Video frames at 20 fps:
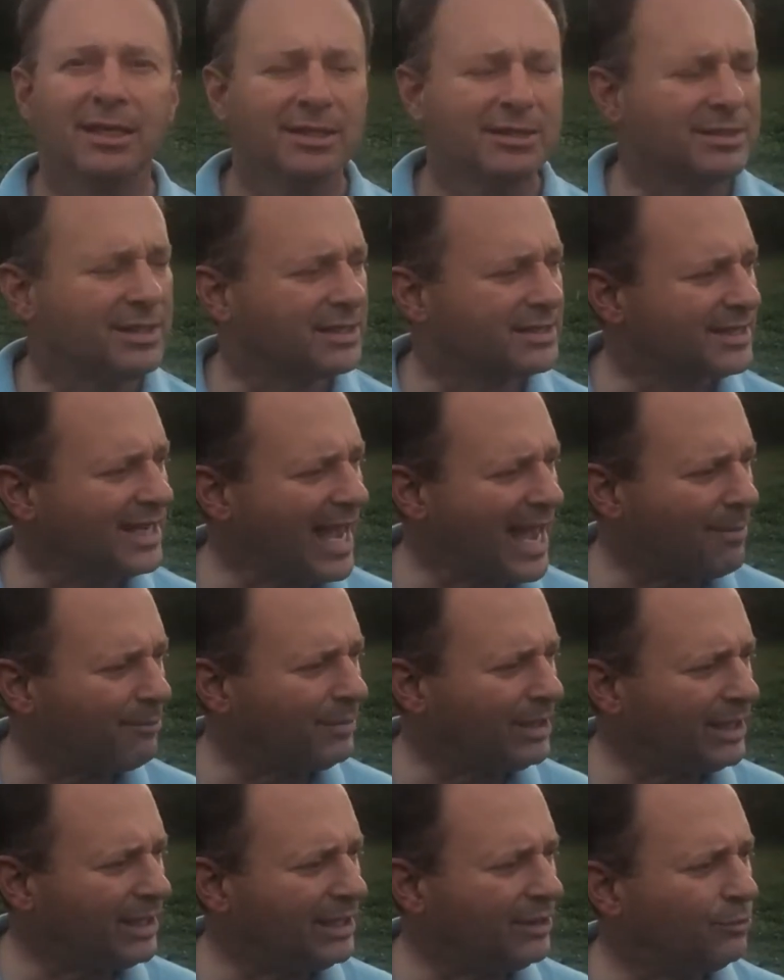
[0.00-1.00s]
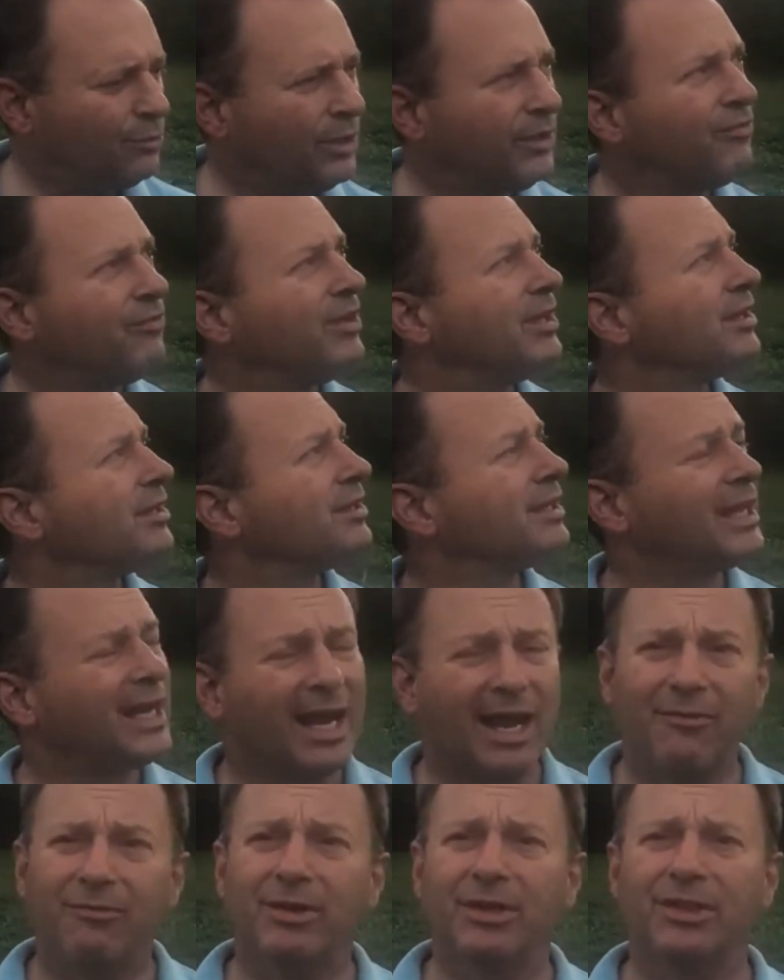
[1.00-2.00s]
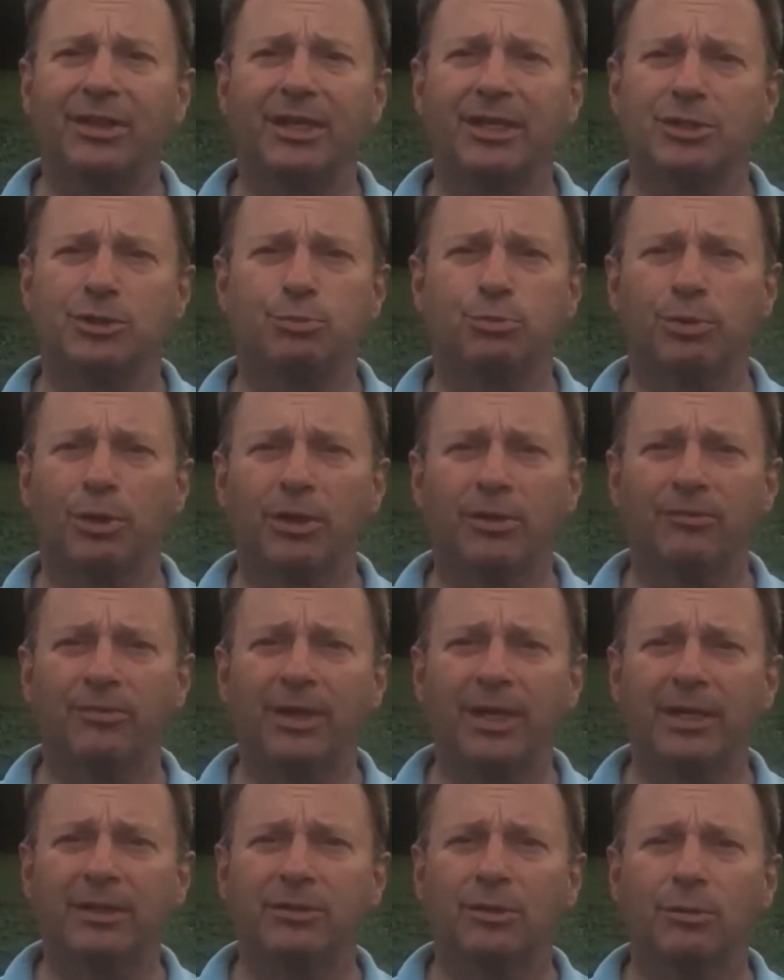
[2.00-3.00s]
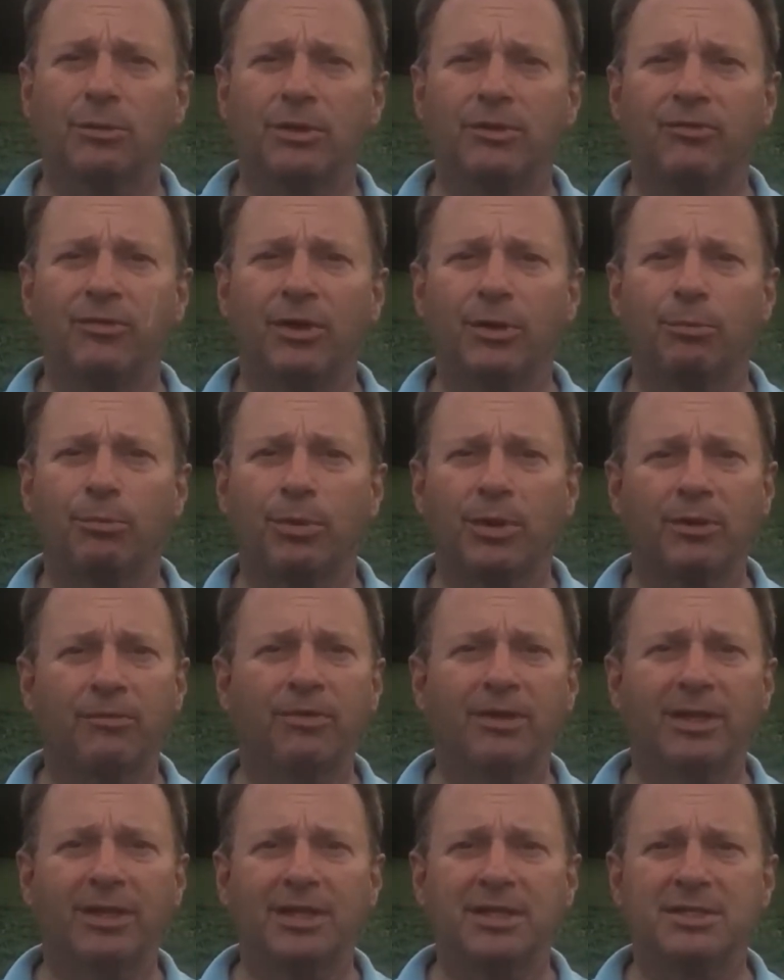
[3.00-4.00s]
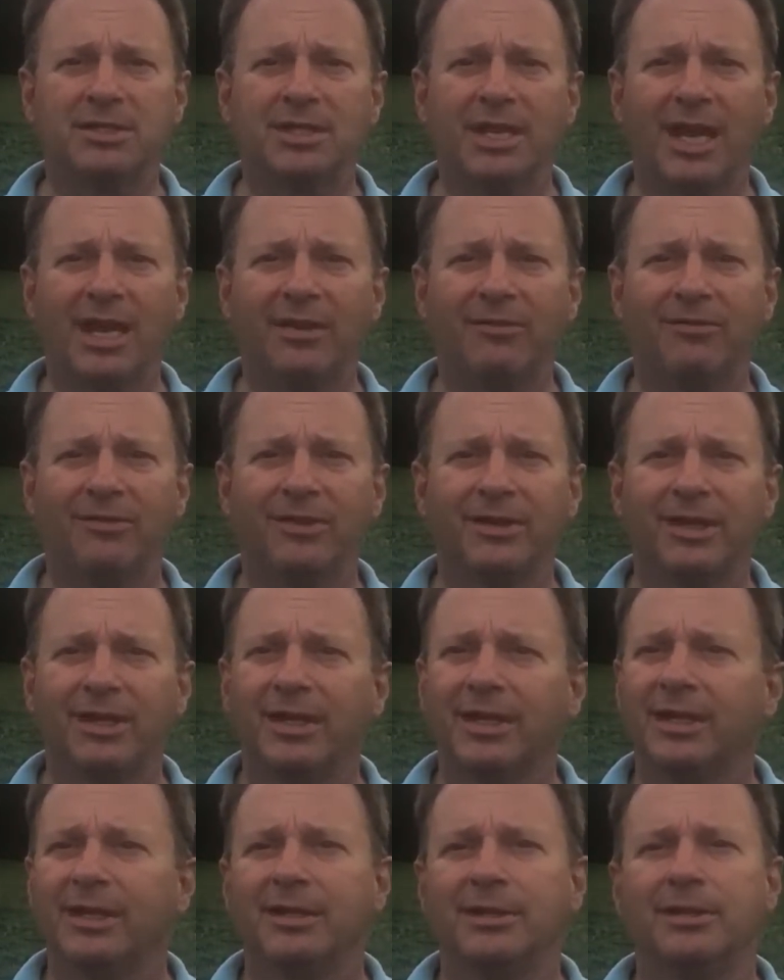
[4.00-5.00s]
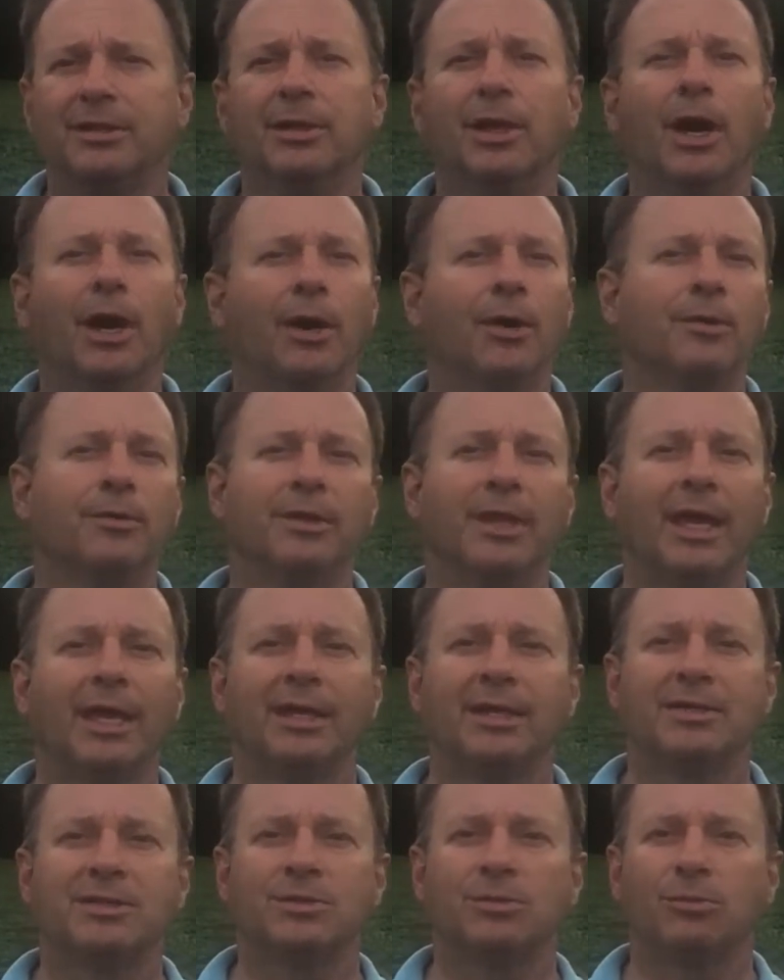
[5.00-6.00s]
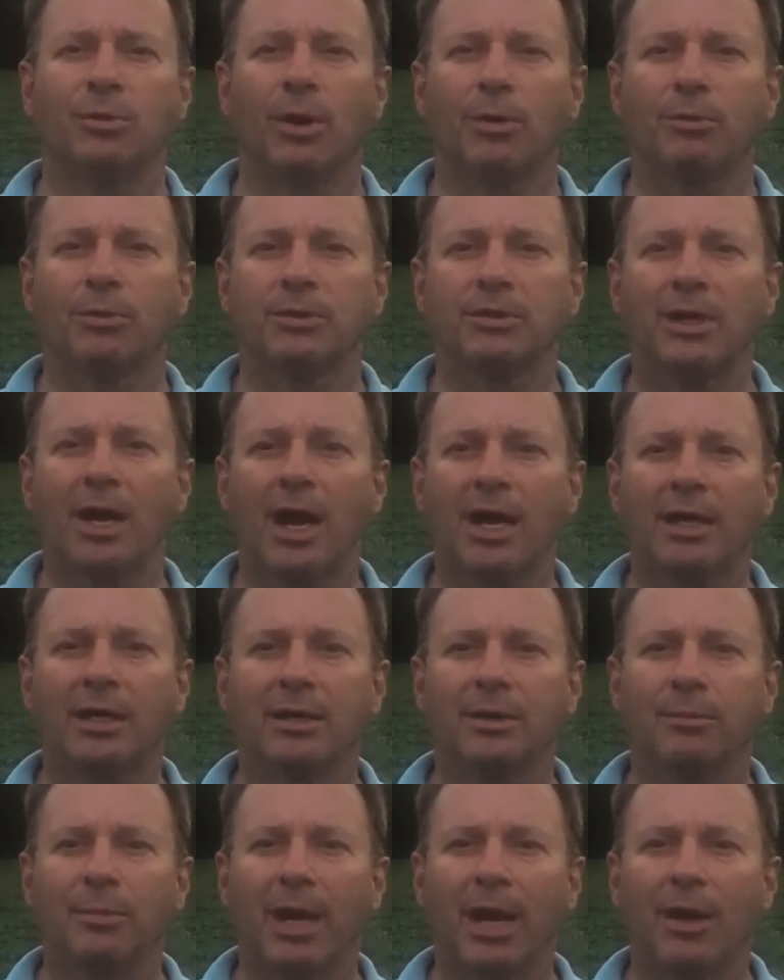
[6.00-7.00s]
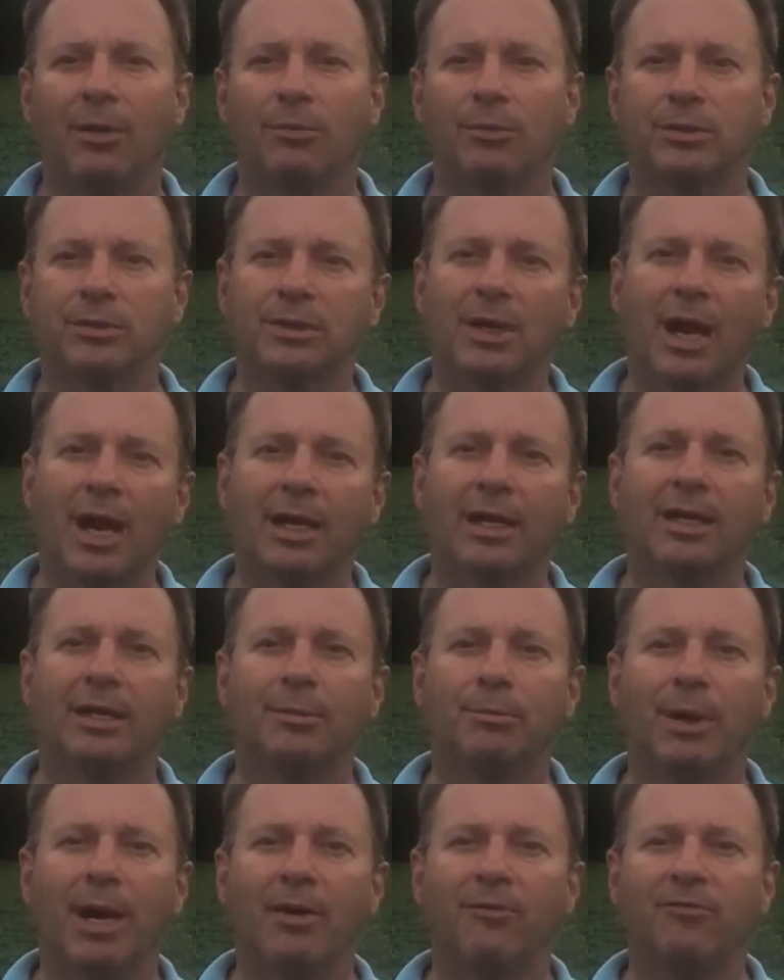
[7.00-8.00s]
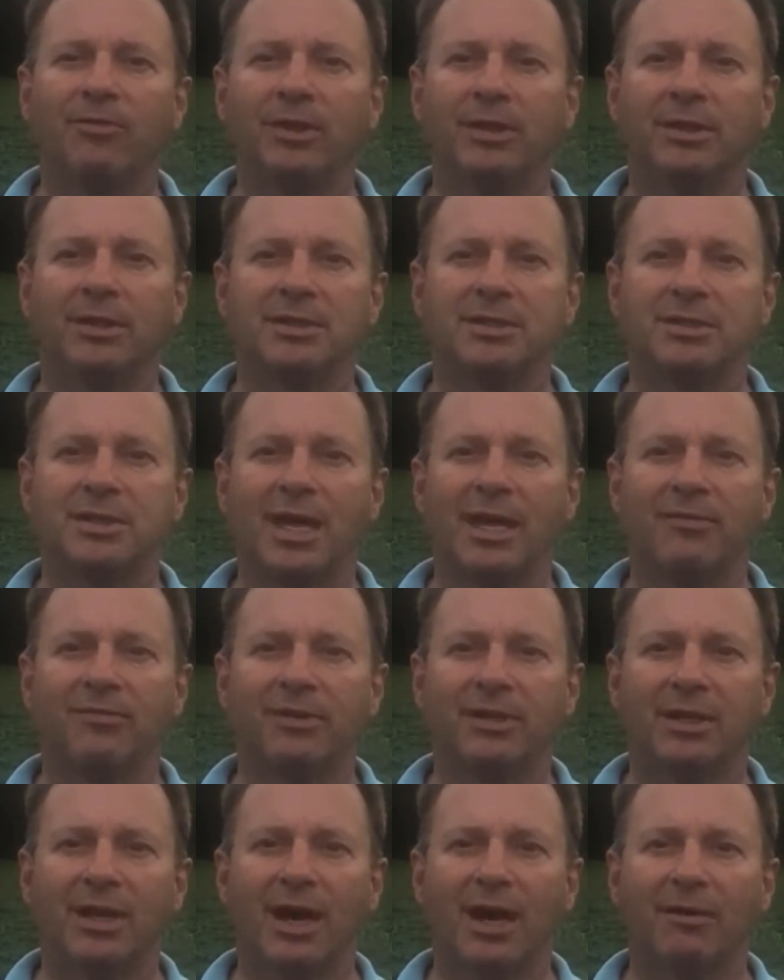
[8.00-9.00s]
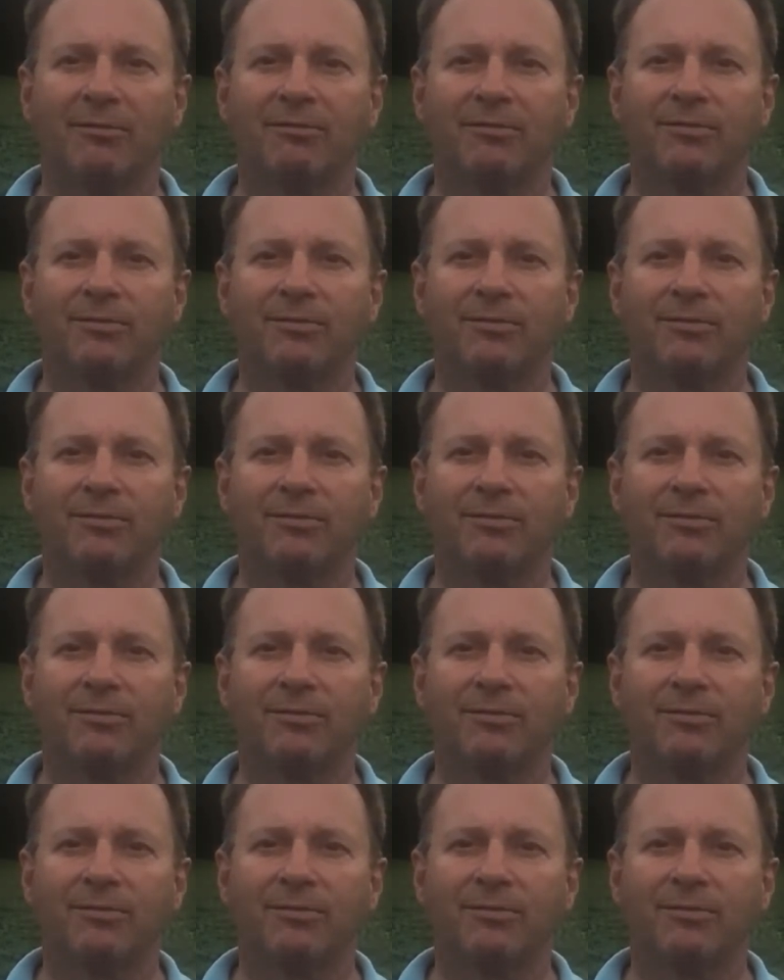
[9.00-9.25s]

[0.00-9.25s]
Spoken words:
Does that mean we feel that everything's perfect or we feel perfectly safe? No, that isn't what we're talking about. We're talking about feeling safe enough.